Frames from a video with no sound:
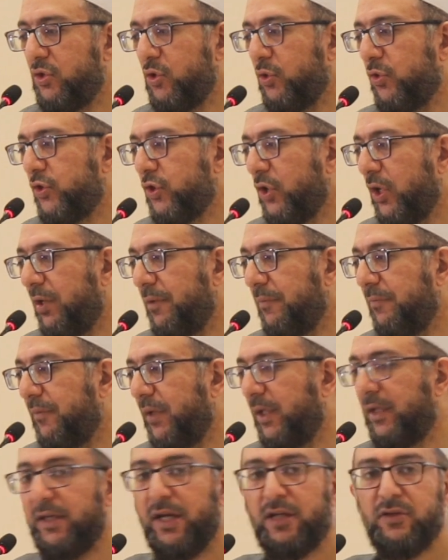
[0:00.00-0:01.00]

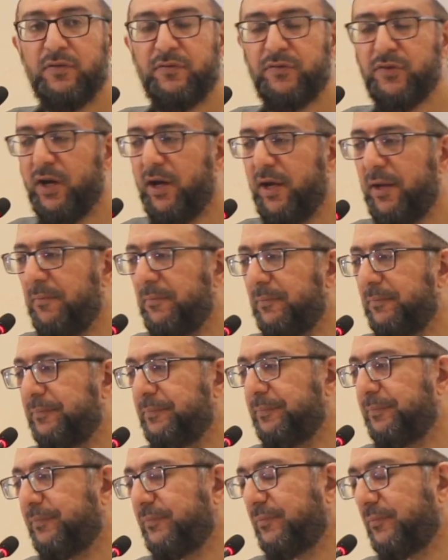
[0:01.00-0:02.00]
Jerusalem in the end of time.
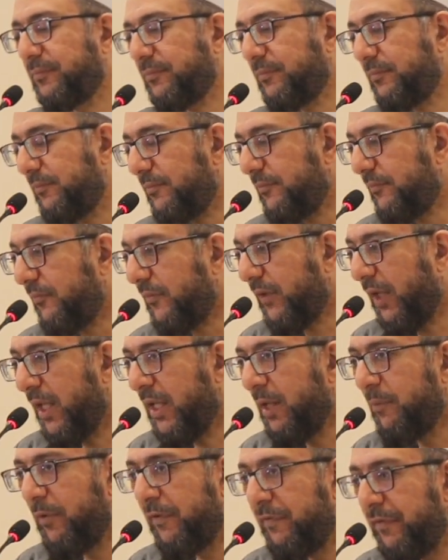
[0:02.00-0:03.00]

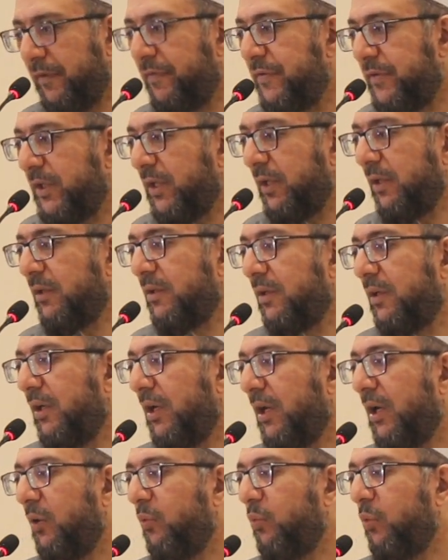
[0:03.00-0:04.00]
Number 15,
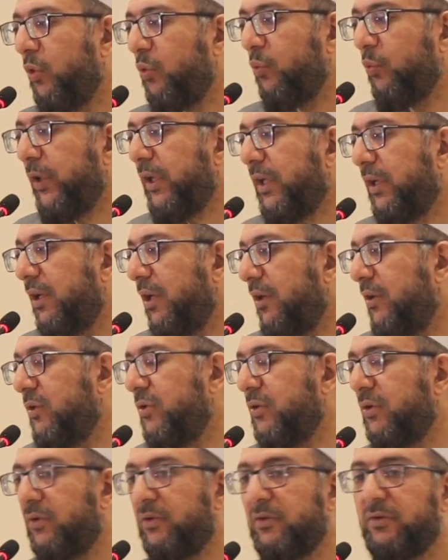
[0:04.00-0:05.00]
what we can
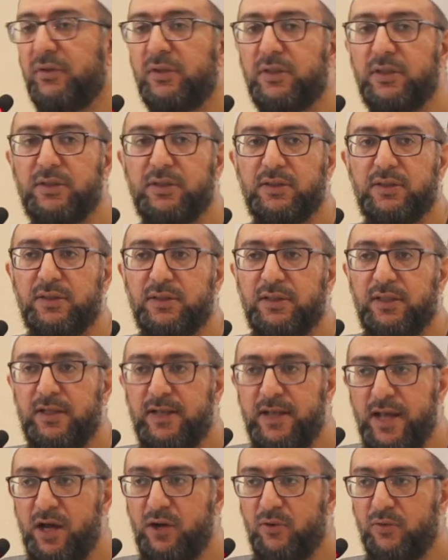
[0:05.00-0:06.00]
do
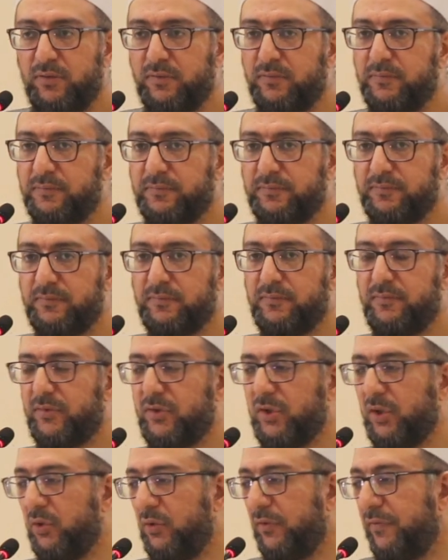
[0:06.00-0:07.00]
now.
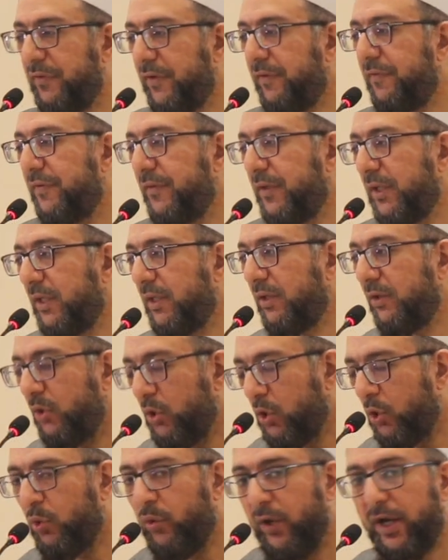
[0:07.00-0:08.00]
So 15
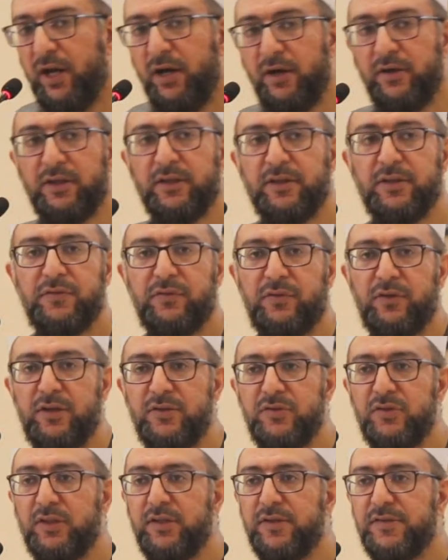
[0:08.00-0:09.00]
core areas for
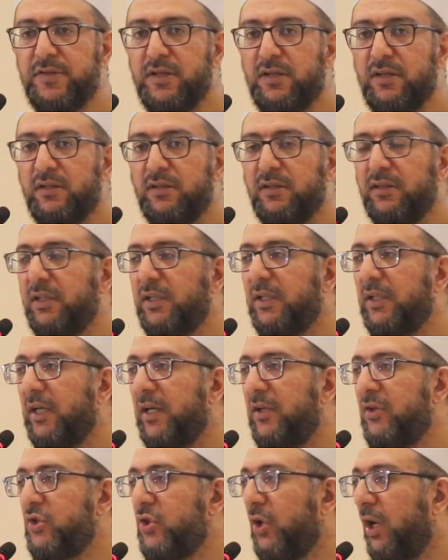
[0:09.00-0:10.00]
us to consider,
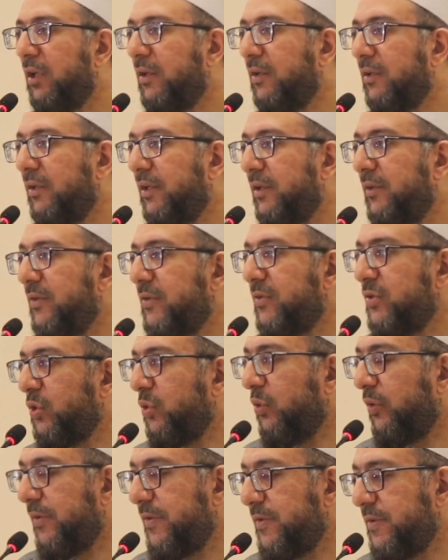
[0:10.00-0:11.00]
inshallah, in this
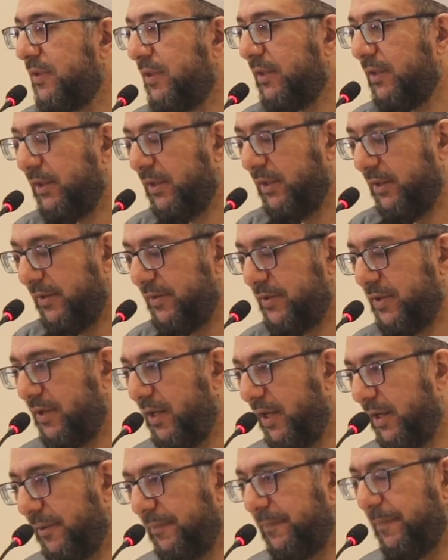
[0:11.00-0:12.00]
course
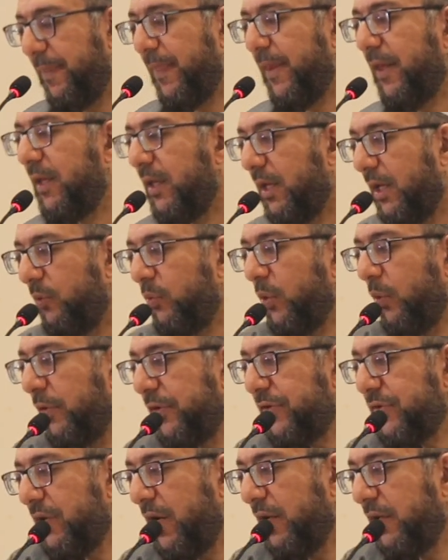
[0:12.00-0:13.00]
today. We
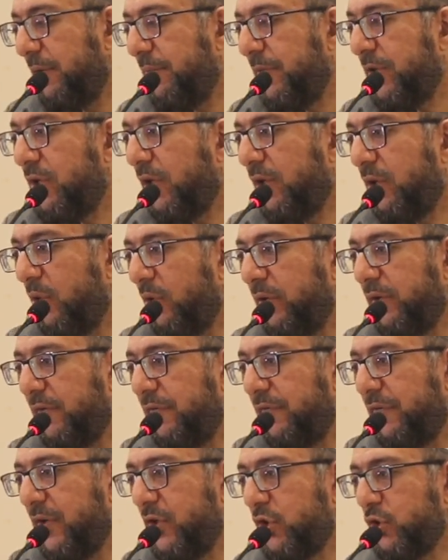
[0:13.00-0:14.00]
will start immediately on the
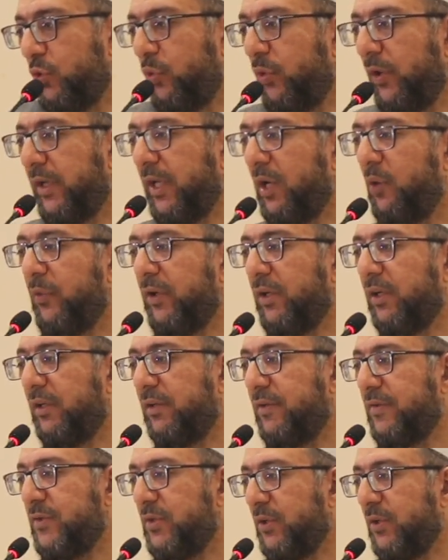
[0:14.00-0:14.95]
first one. Here we are.